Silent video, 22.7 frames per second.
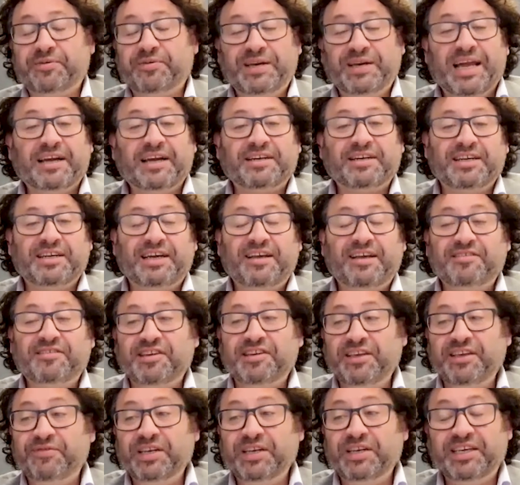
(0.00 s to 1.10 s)
reactor hasn't
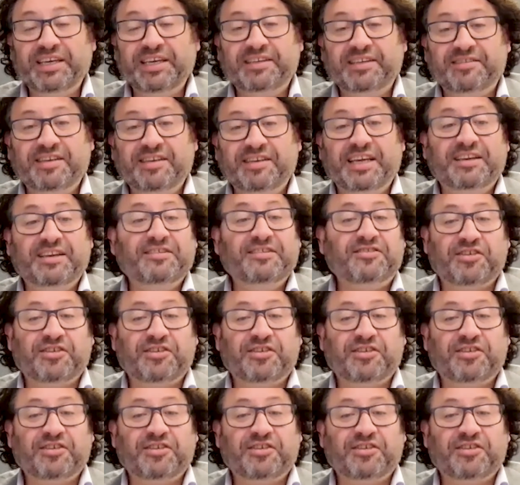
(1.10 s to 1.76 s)
even kicked in.